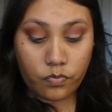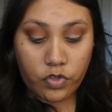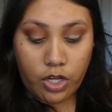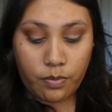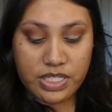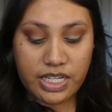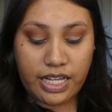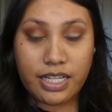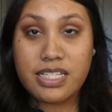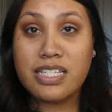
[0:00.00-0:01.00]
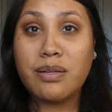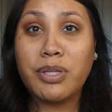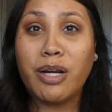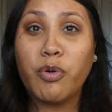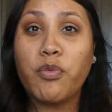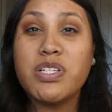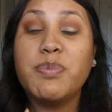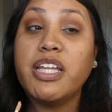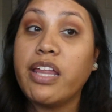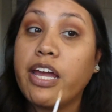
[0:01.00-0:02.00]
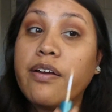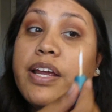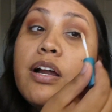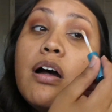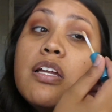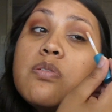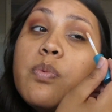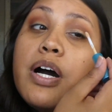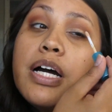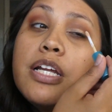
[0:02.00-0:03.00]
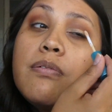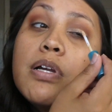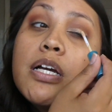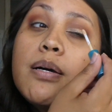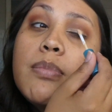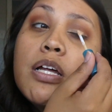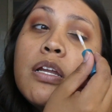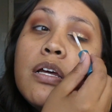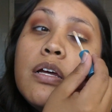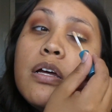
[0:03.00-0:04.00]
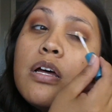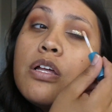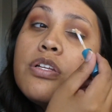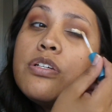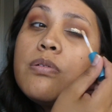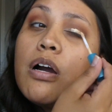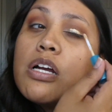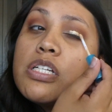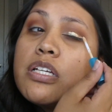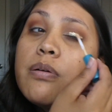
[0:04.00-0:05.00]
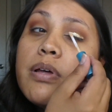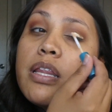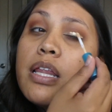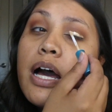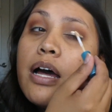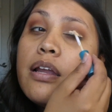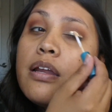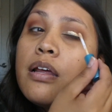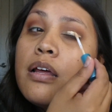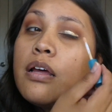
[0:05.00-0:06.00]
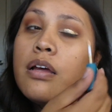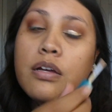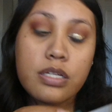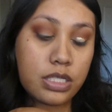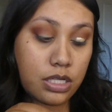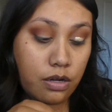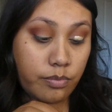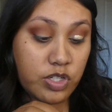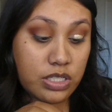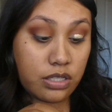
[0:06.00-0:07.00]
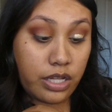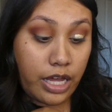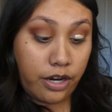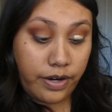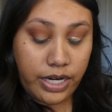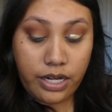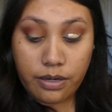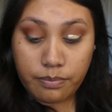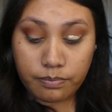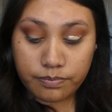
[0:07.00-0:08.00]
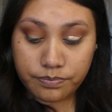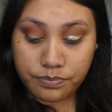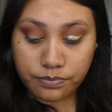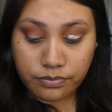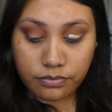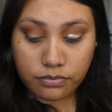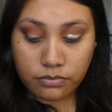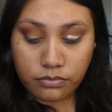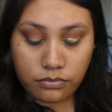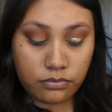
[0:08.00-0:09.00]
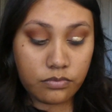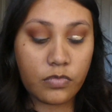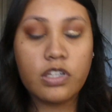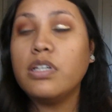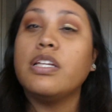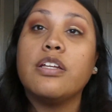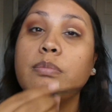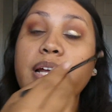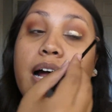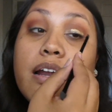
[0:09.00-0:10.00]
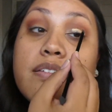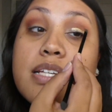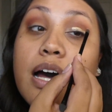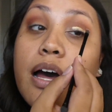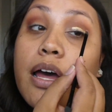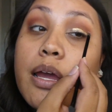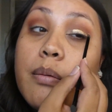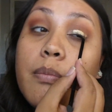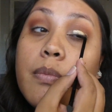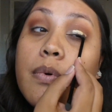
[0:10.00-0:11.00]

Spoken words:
And once again, this is something I'm going to be layering on as well. I didn't want to come on too harshly with that. So I'm just layering it a little bit at a time.